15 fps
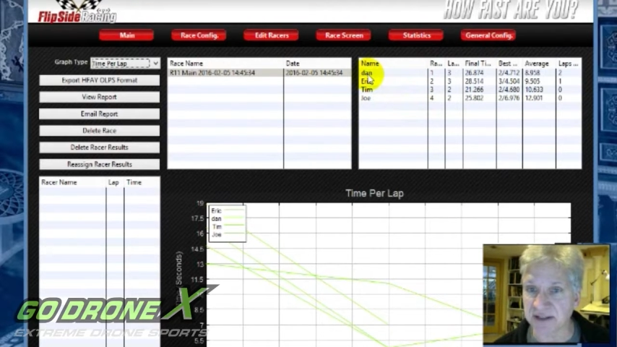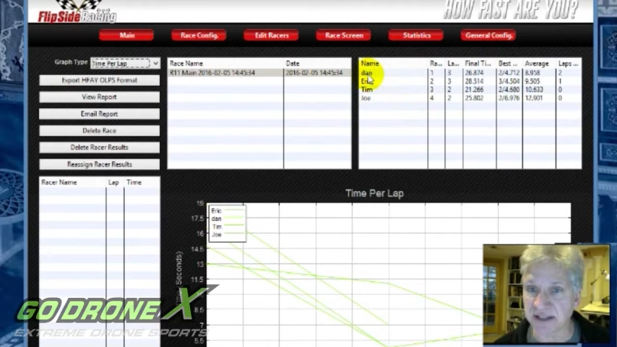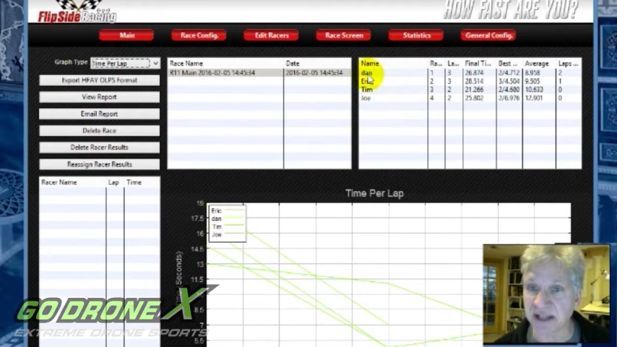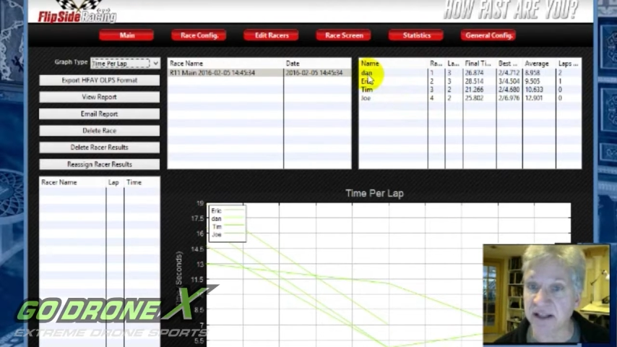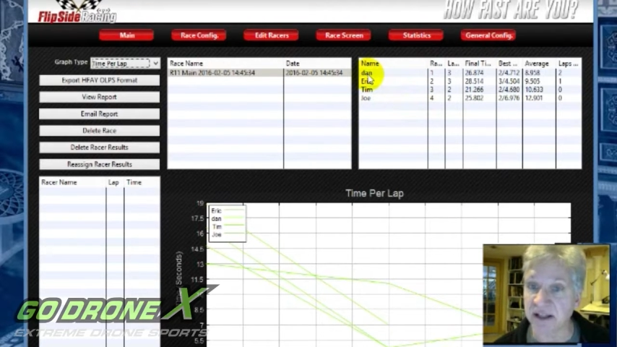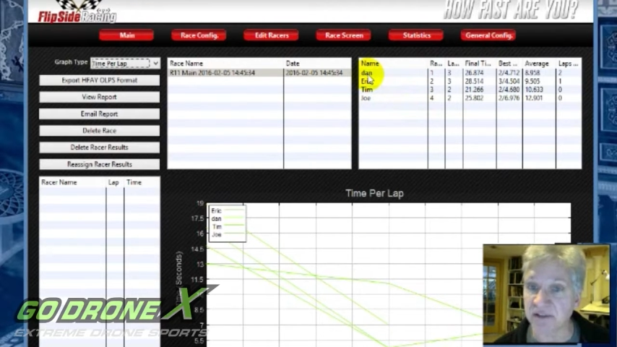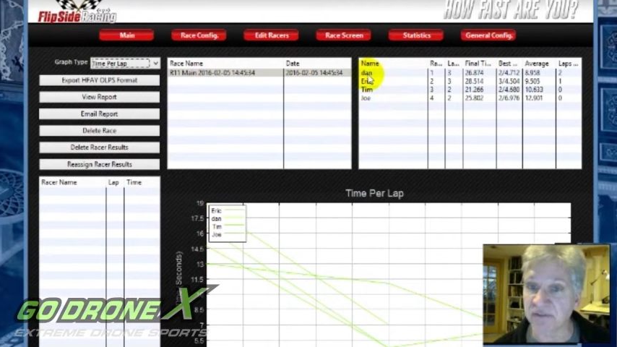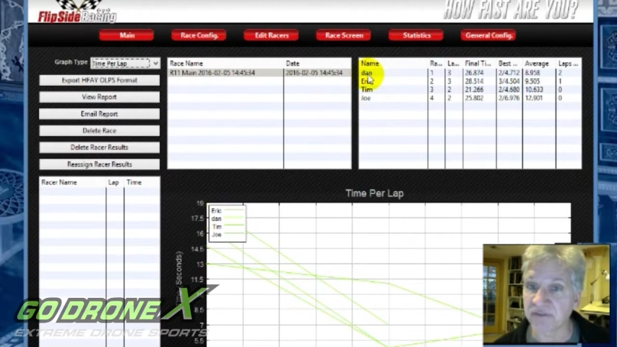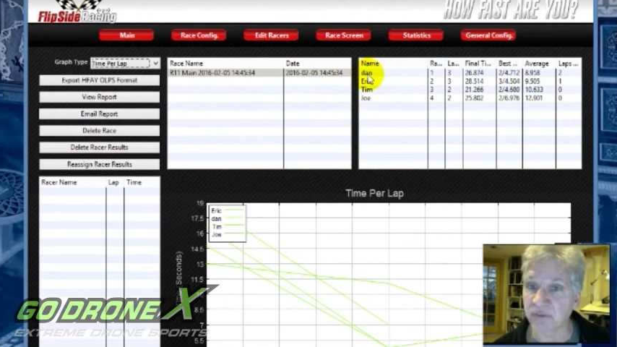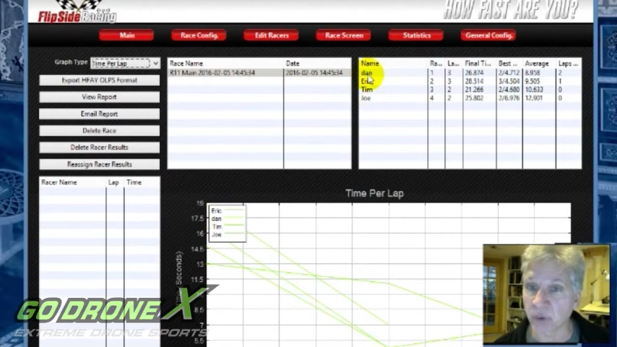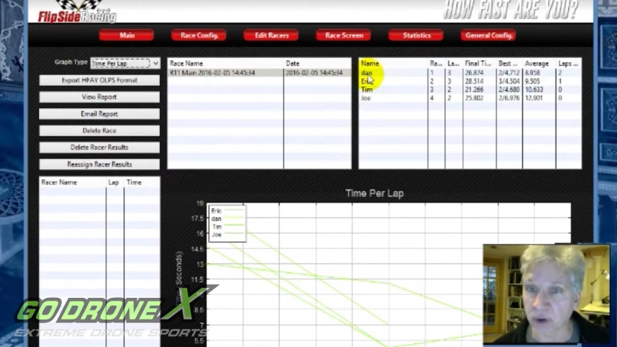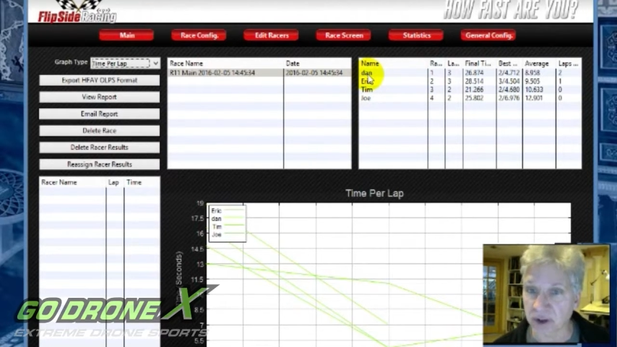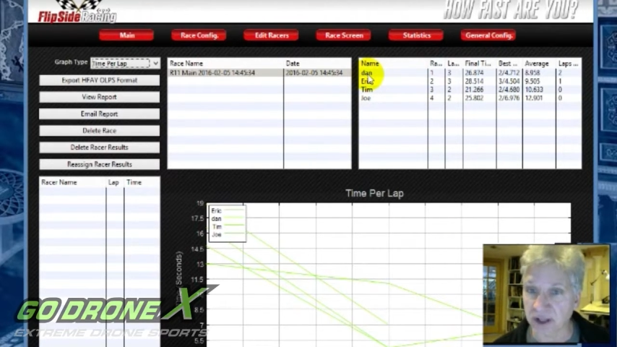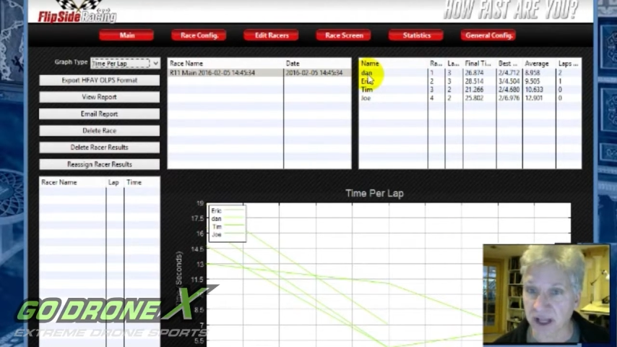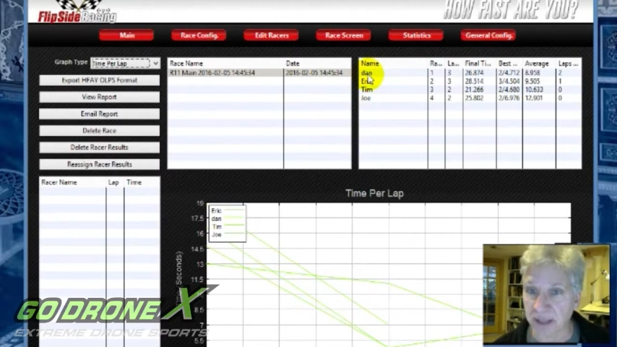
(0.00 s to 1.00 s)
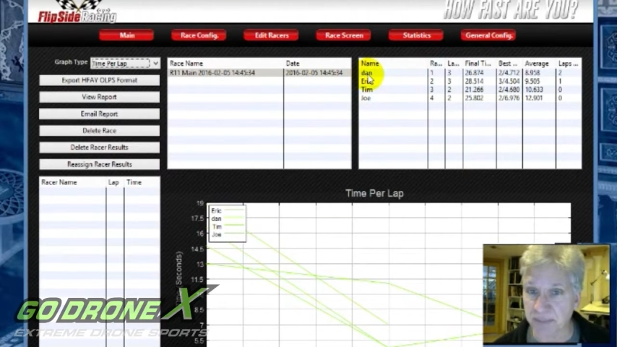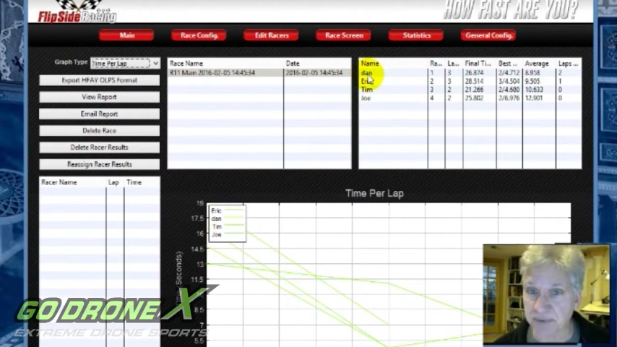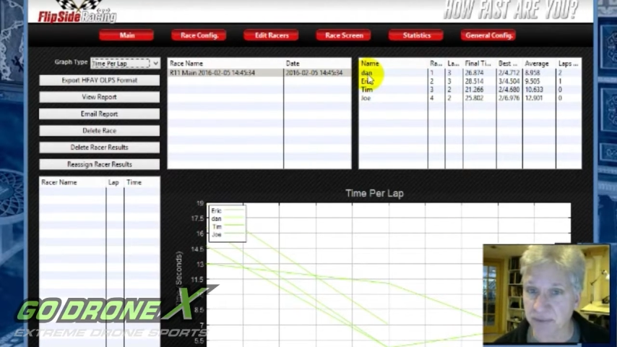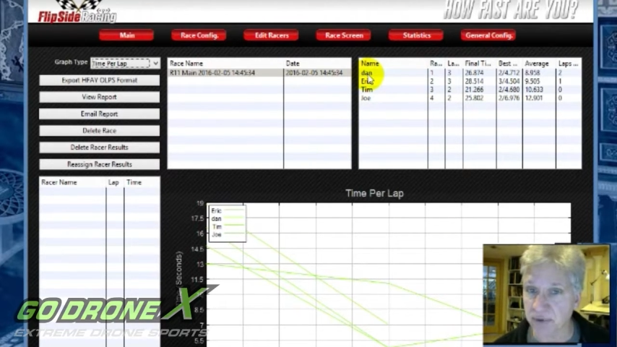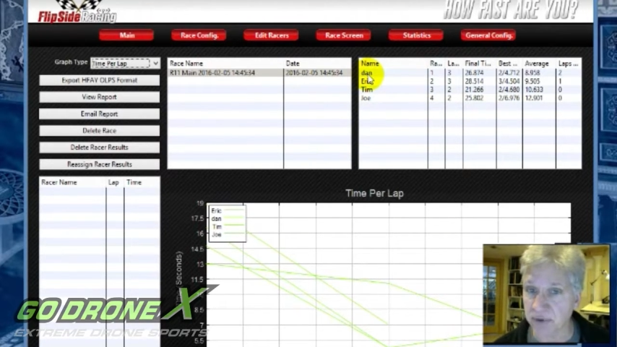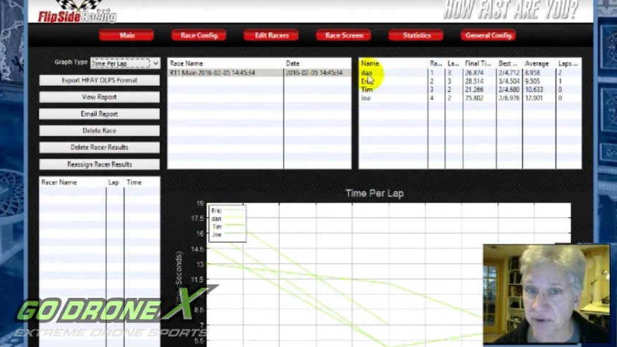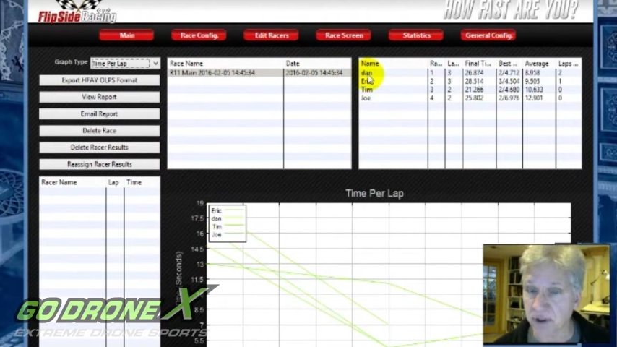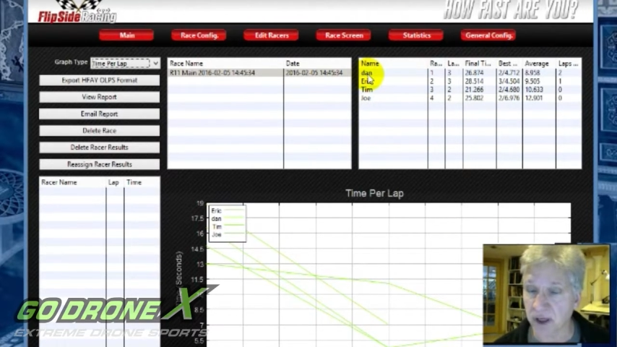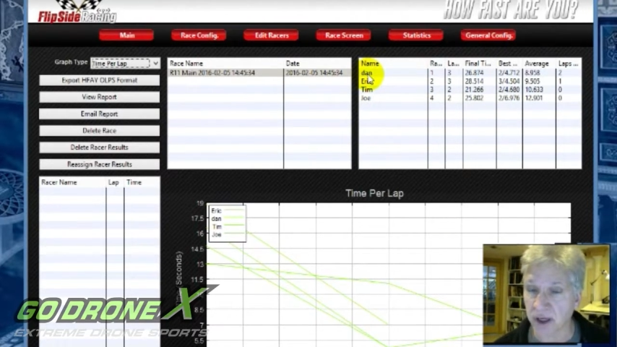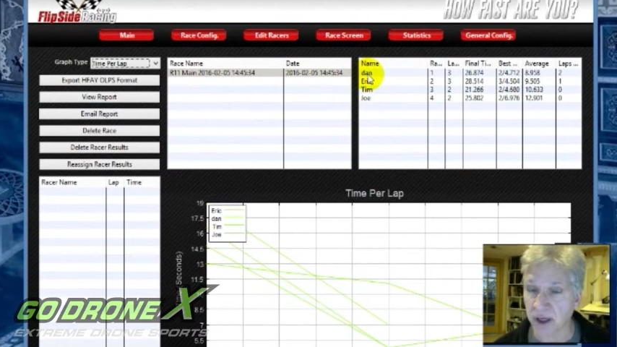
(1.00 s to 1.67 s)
they did 4 laps per